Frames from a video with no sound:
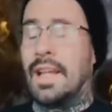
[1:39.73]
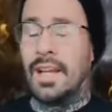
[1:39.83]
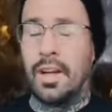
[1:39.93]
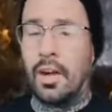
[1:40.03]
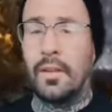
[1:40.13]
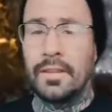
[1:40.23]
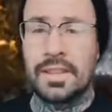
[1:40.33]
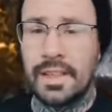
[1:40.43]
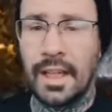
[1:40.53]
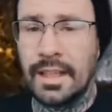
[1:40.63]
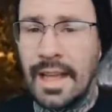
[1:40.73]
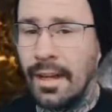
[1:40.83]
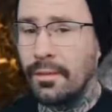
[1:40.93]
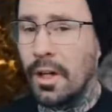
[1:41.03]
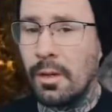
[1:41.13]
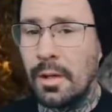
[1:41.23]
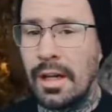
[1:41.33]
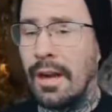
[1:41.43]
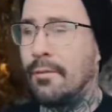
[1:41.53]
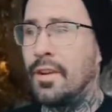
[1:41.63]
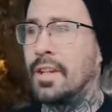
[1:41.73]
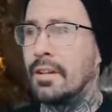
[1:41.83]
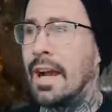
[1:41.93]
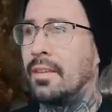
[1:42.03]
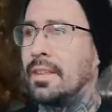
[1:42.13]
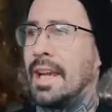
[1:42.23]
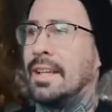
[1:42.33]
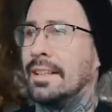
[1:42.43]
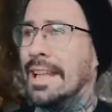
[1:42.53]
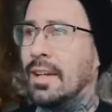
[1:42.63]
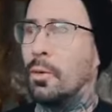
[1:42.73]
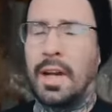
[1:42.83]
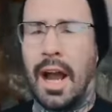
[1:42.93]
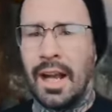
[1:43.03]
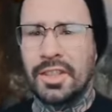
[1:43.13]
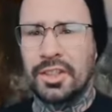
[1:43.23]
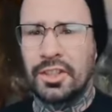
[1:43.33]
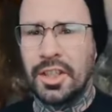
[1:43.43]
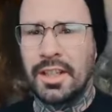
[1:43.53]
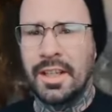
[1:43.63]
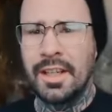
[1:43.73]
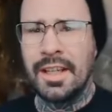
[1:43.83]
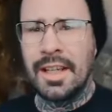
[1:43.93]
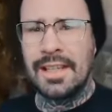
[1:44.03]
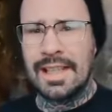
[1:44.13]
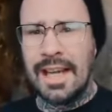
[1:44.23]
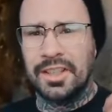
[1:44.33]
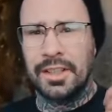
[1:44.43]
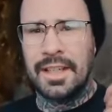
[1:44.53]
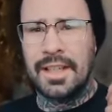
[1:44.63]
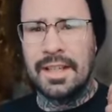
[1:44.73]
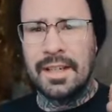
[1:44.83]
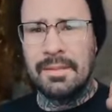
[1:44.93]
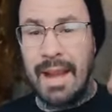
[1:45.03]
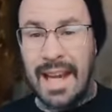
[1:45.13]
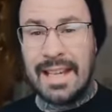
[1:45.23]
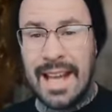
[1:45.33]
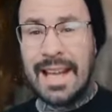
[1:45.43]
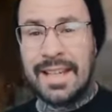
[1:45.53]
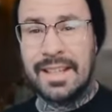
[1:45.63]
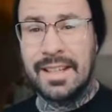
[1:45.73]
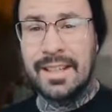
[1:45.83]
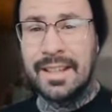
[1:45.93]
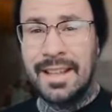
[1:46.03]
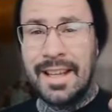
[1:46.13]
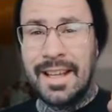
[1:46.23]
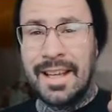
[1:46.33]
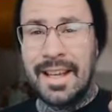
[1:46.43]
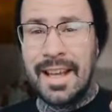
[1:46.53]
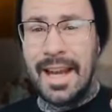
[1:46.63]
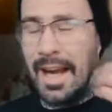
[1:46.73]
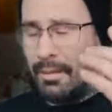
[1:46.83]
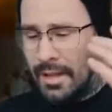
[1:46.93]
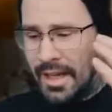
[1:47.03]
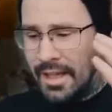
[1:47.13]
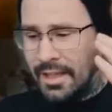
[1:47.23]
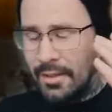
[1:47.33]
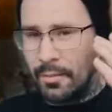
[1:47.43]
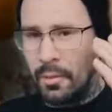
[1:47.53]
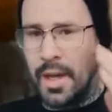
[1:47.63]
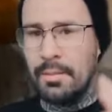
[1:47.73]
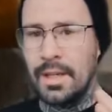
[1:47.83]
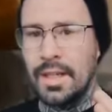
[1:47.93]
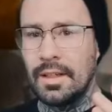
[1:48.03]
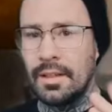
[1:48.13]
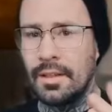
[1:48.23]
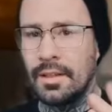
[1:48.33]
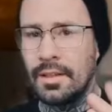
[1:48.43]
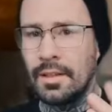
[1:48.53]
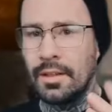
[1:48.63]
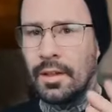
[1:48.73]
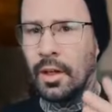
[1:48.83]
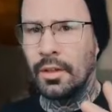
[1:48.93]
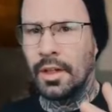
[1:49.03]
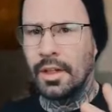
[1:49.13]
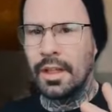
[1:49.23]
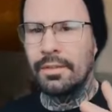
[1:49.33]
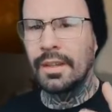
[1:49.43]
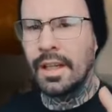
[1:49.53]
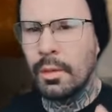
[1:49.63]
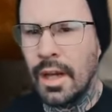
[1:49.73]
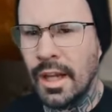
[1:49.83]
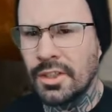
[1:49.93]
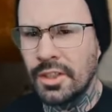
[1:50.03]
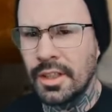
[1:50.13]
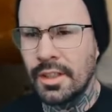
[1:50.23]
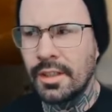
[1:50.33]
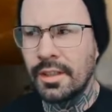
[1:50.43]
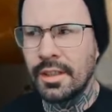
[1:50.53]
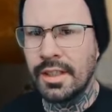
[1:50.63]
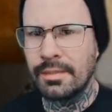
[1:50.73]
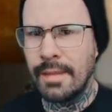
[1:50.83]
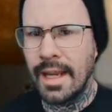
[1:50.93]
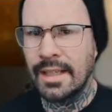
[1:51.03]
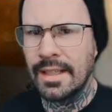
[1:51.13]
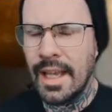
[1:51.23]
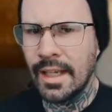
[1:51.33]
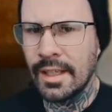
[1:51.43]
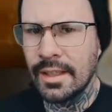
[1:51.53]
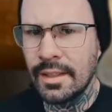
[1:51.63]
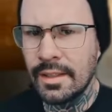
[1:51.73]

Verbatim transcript: then all of a sudden, out of nowhere, I figure out that liquid oxygen is actually magnetic. And I'm like, wait a minute. Hold on. If liquid oxygen is magnetic,